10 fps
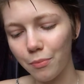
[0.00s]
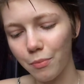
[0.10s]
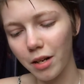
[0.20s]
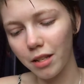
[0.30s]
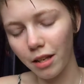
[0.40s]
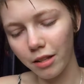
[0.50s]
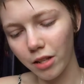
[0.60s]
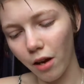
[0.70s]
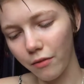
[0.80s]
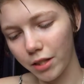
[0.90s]
But it's
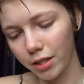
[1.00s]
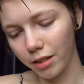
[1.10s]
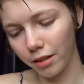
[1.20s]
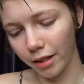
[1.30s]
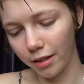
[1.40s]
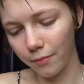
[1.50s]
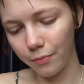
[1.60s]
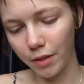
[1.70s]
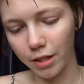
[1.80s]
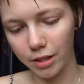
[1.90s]
obviously like
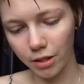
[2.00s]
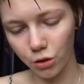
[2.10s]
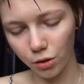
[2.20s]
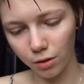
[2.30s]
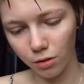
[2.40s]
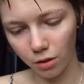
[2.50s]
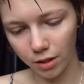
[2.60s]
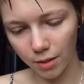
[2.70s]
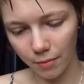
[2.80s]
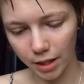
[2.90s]
a sigil or
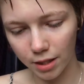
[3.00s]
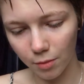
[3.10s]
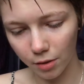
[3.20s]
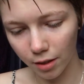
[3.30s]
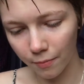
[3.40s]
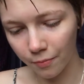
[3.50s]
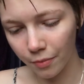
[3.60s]
something similar.